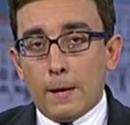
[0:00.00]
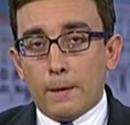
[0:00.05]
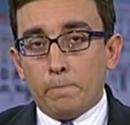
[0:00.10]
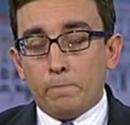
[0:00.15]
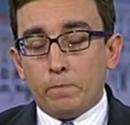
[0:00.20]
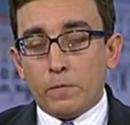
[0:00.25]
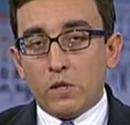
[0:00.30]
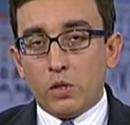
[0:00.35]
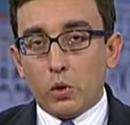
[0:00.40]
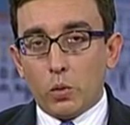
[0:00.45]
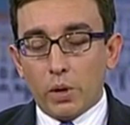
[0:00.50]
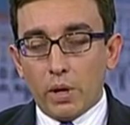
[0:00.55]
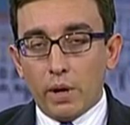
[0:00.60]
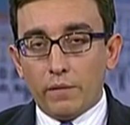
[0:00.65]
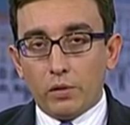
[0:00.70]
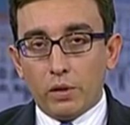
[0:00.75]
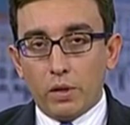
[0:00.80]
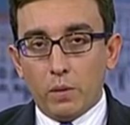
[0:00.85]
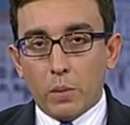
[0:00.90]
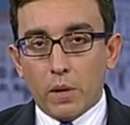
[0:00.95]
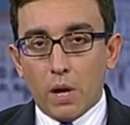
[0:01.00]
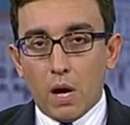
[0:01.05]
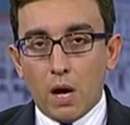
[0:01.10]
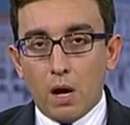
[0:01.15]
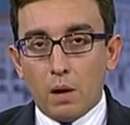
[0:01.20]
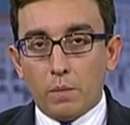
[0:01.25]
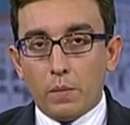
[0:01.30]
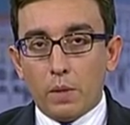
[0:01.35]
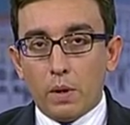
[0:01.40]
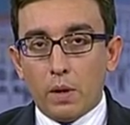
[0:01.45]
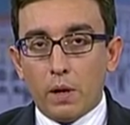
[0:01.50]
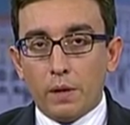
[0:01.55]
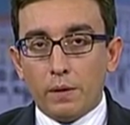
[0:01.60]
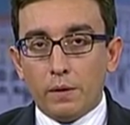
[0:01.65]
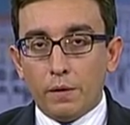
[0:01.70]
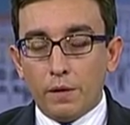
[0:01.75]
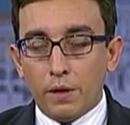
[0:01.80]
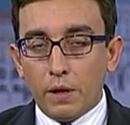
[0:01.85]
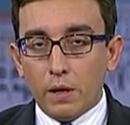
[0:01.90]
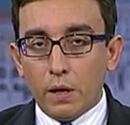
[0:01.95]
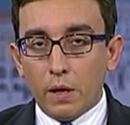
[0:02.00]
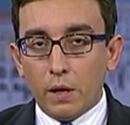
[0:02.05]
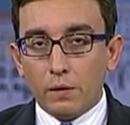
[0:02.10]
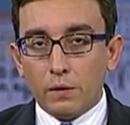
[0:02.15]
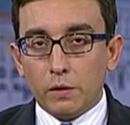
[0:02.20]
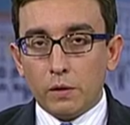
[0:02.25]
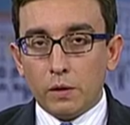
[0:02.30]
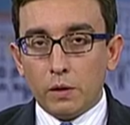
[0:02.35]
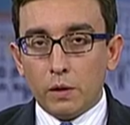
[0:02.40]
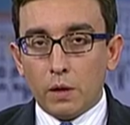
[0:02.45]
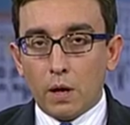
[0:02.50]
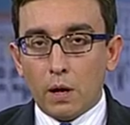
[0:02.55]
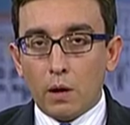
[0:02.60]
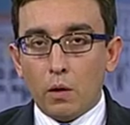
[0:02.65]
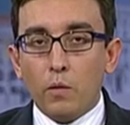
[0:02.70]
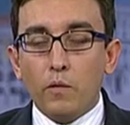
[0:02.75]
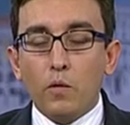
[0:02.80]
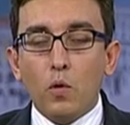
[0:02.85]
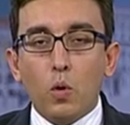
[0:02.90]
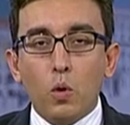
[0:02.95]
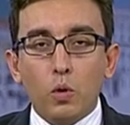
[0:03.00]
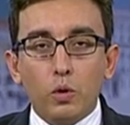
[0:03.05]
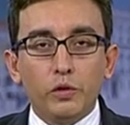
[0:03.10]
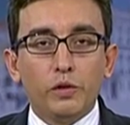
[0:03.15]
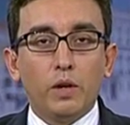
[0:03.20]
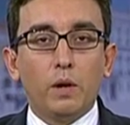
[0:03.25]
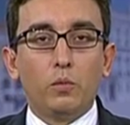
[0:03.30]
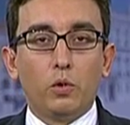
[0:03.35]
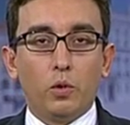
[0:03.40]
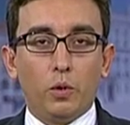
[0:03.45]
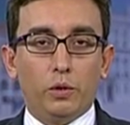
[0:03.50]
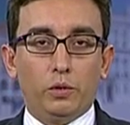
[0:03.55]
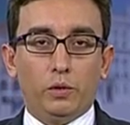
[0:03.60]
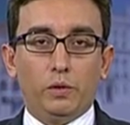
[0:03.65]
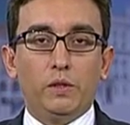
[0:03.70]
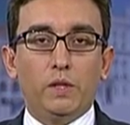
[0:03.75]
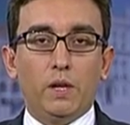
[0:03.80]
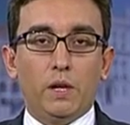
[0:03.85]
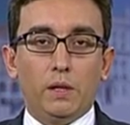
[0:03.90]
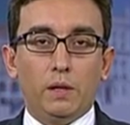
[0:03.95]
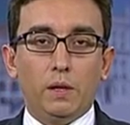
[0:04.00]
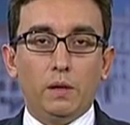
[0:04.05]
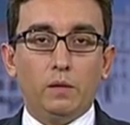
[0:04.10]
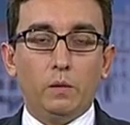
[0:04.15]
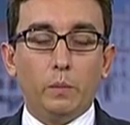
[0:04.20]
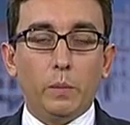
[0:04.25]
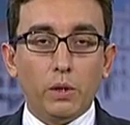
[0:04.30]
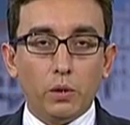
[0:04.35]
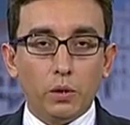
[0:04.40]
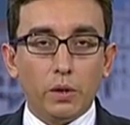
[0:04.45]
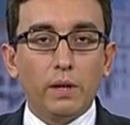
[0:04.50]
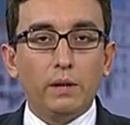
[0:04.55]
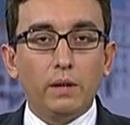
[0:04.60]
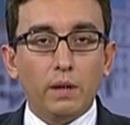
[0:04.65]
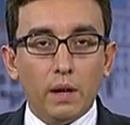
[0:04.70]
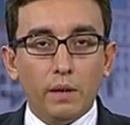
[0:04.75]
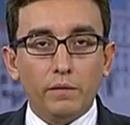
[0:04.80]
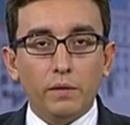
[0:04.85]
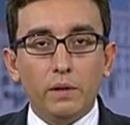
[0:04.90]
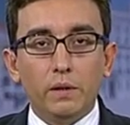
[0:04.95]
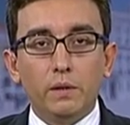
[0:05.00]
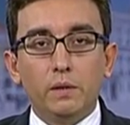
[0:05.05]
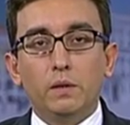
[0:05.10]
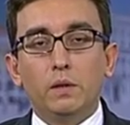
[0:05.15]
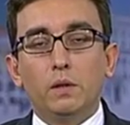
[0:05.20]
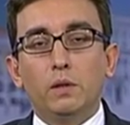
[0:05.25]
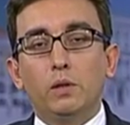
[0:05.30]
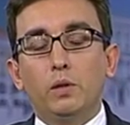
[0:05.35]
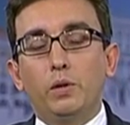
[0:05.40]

So we have to keep calm. The thing is, of course I'm going to say this, but look at the evidence.